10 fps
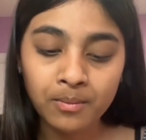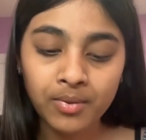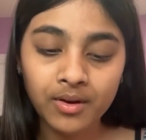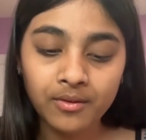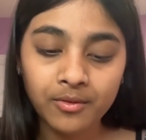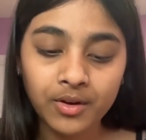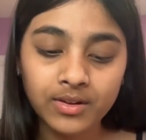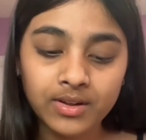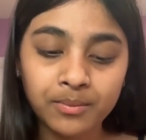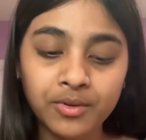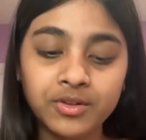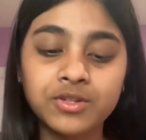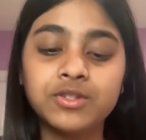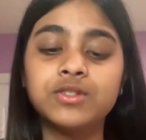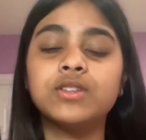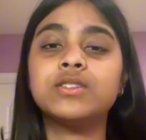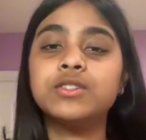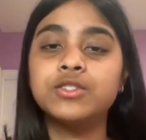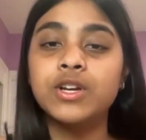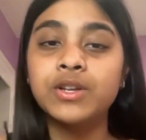But for example, this
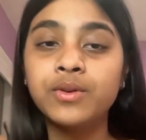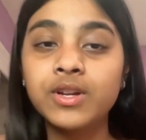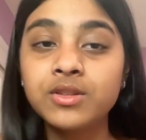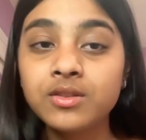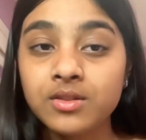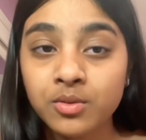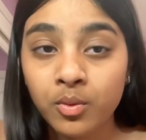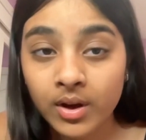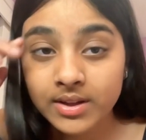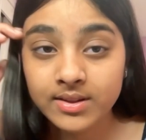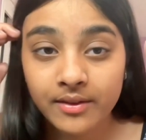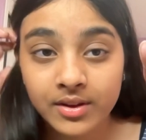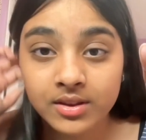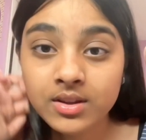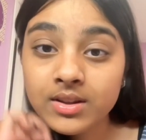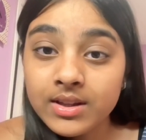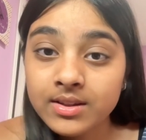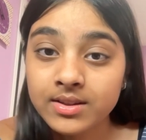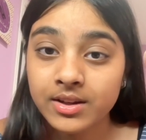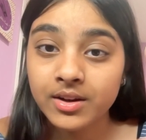is January 27th
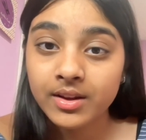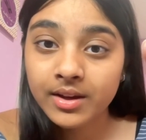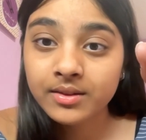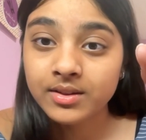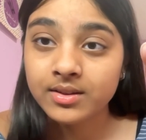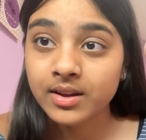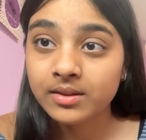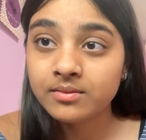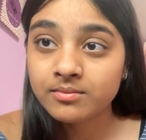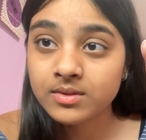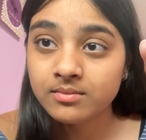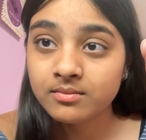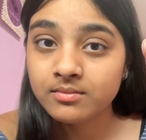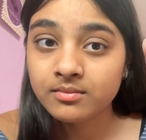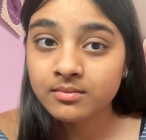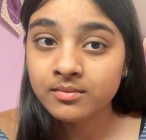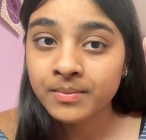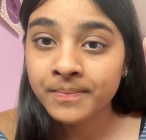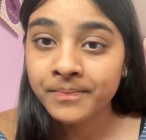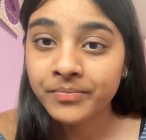this year. Like, this is like
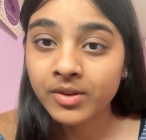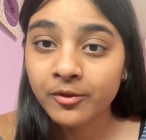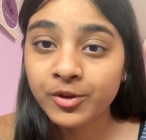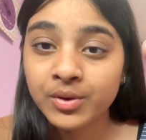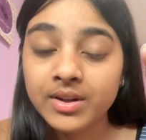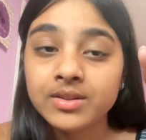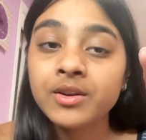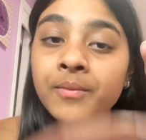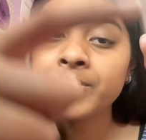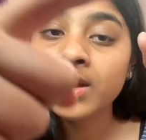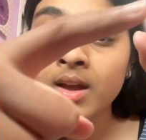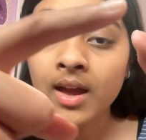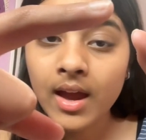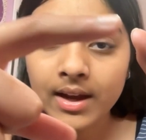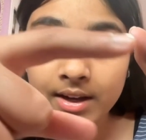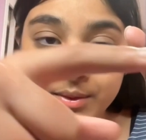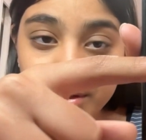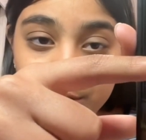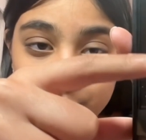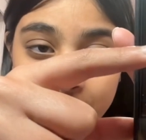a few days ago. And anyways,
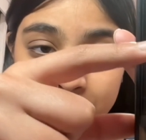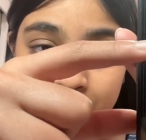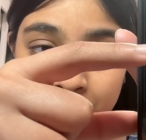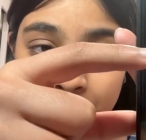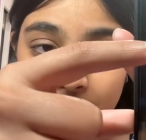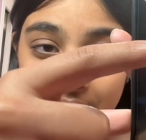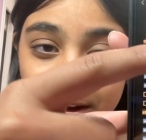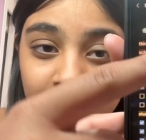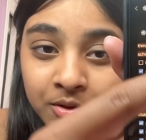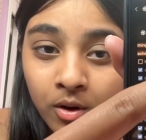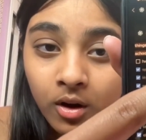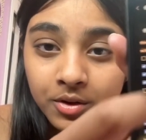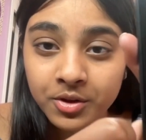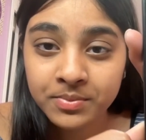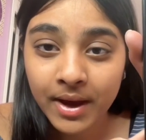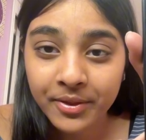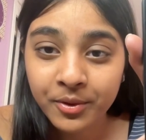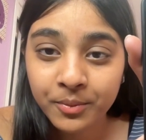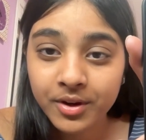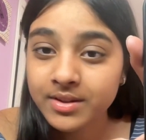this is my schoolwork. I had to do all those math
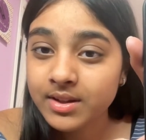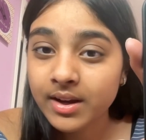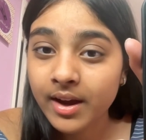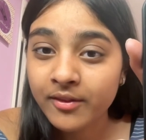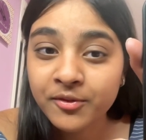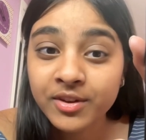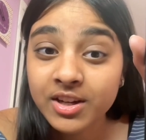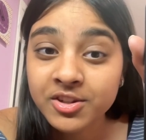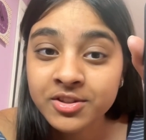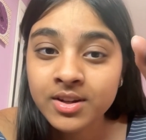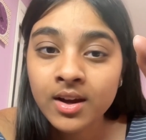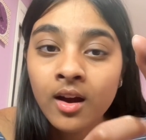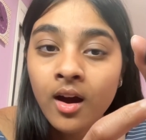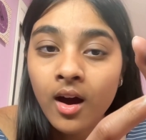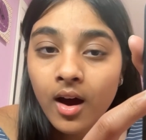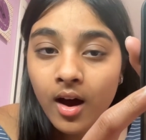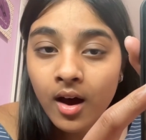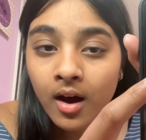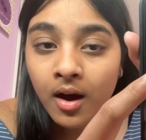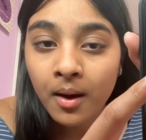homeworks and I haven't finished.
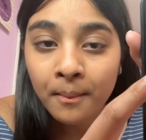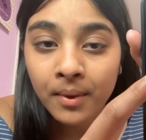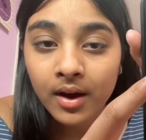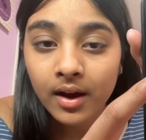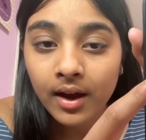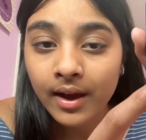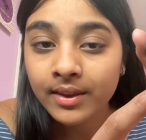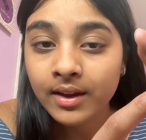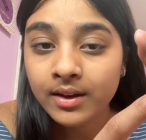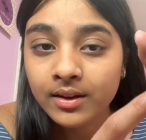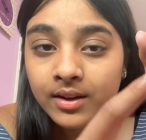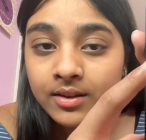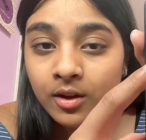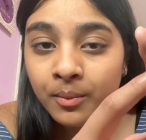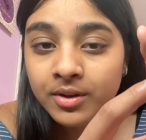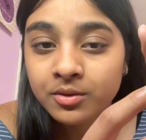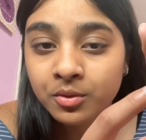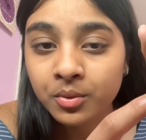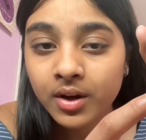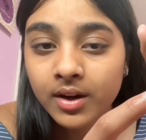And then this is all my
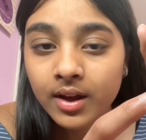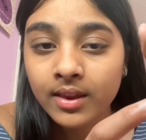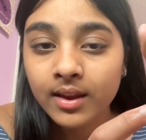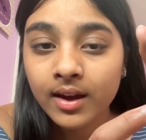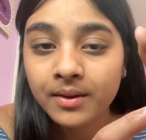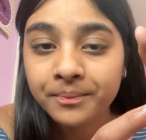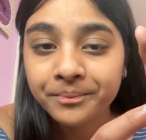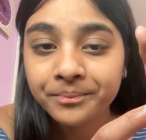schoolwork. And then